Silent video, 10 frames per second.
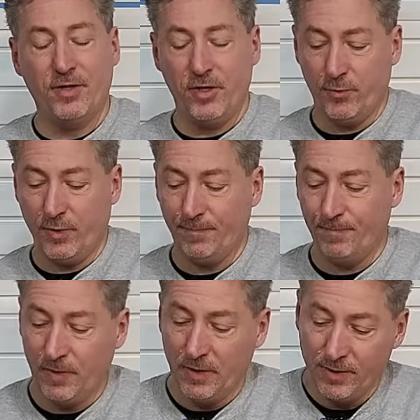of the unit,
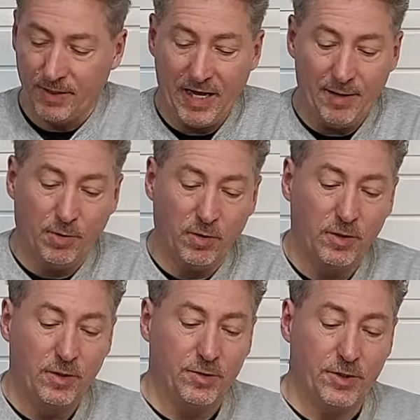
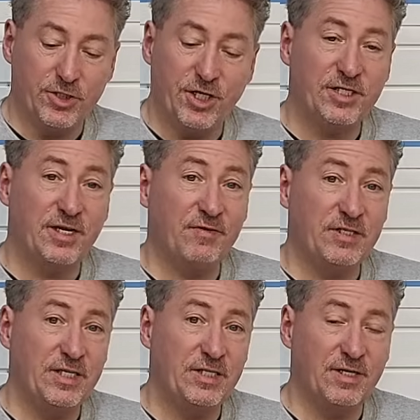cable, the
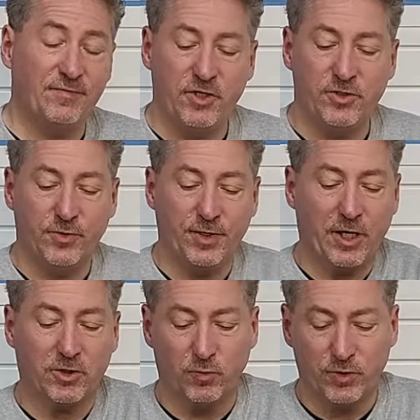J1772
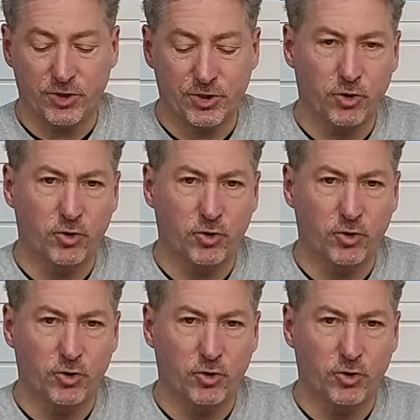connector, which is a